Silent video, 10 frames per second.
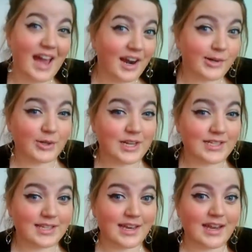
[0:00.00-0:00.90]

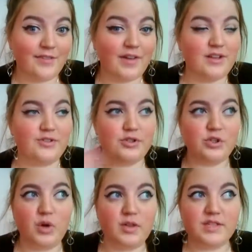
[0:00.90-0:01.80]
categories that if I do
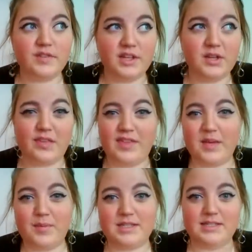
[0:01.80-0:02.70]
more of these videos, I think
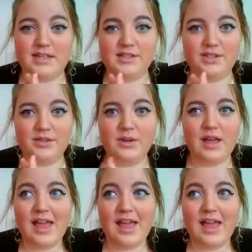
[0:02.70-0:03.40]
I'm gonna stick to.